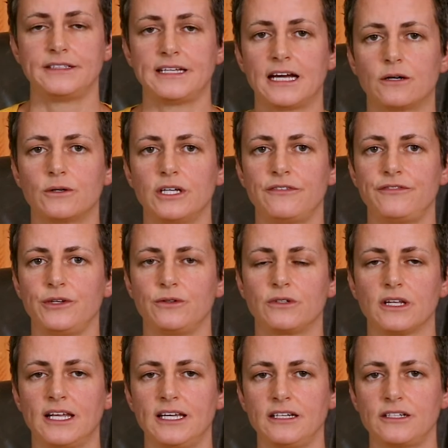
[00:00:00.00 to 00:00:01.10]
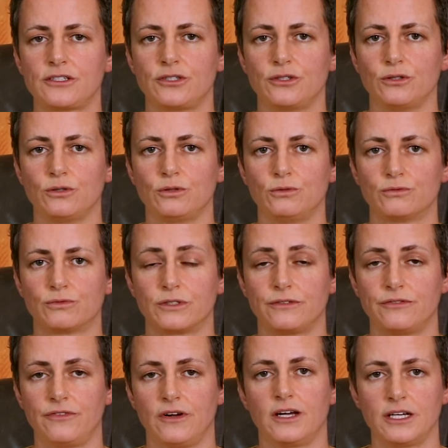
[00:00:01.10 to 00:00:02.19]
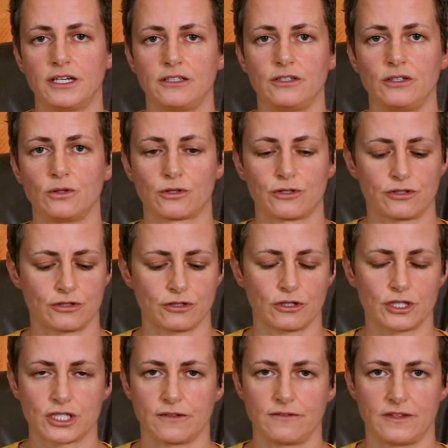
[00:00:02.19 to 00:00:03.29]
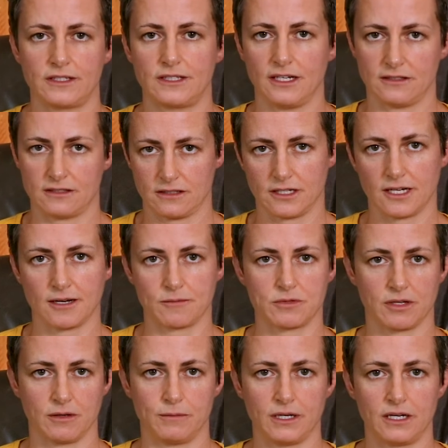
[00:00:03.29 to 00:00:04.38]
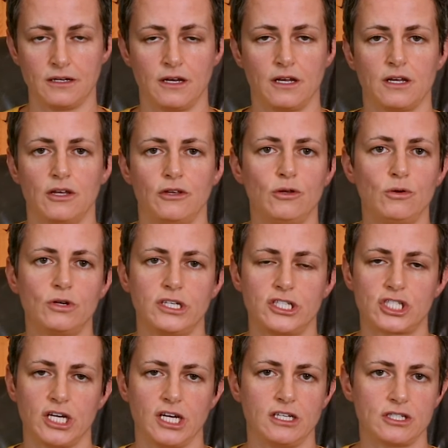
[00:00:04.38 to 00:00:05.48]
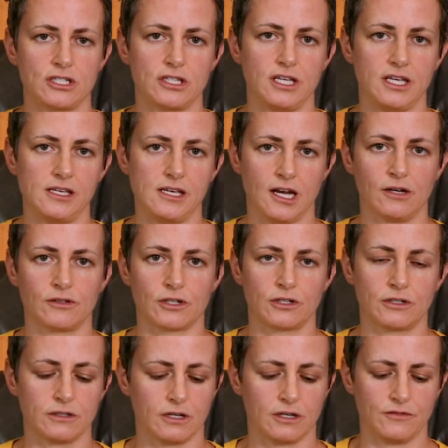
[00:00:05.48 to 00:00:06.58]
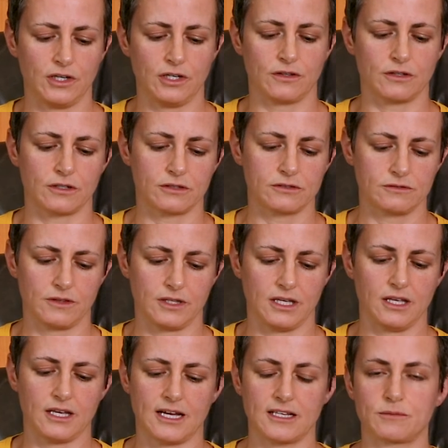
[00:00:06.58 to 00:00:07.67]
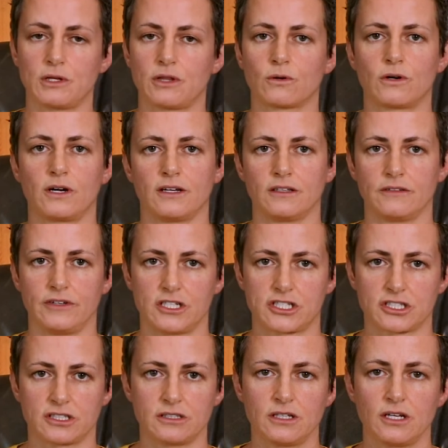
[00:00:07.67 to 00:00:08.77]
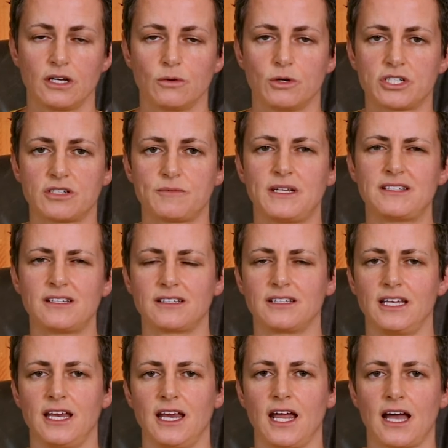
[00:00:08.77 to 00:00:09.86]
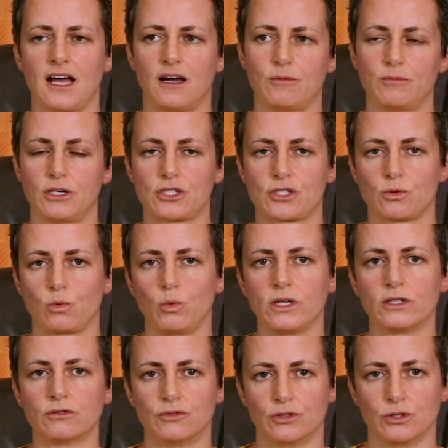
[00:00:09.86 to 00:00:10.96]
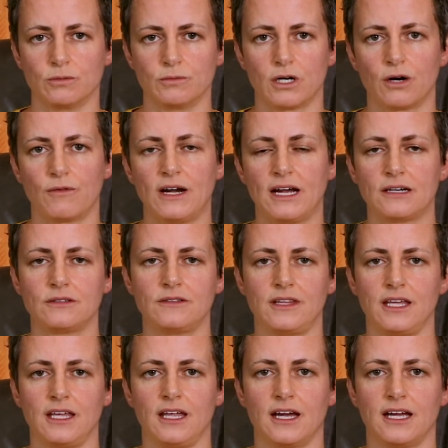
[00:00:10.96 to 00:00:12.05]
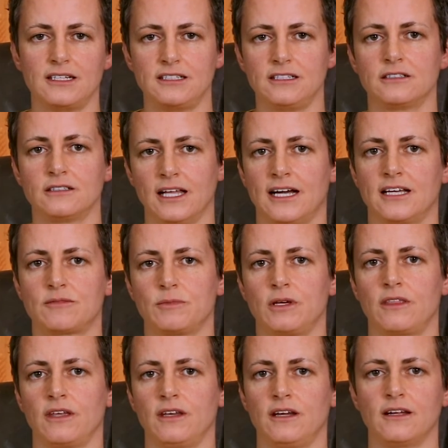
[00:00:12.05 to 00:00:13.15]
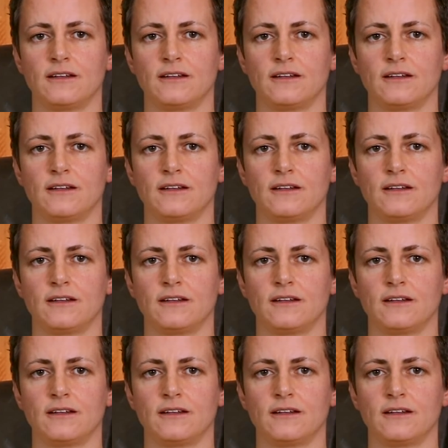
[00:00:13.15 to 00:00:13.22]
Now, if you'd like to refine your search of the dates and times a bit, you could change the error of either the azimuth or elevation, which is basically how much wiggle room around the ideal azimuth and